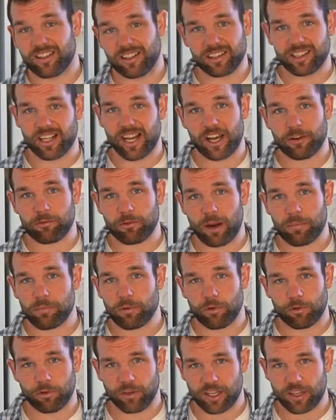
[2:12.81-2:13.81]
Glad Wrap
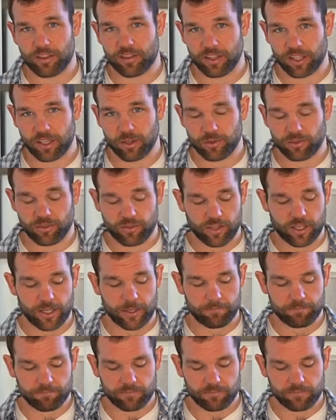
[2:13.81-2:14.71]
or anything else there.